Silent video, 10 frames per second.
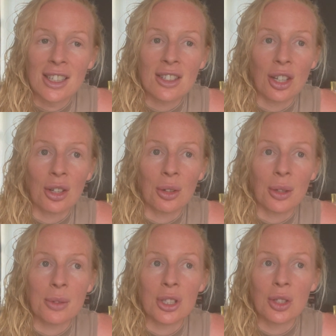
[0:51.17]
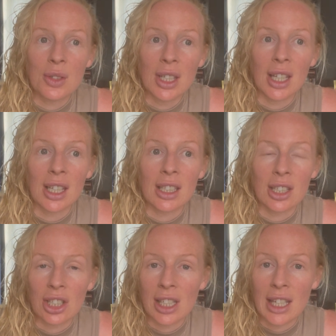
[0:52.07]
So I was using it
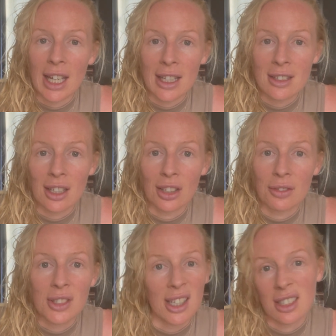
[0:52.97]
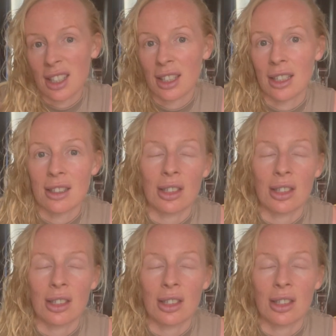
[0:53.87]
initially as kind of testing things,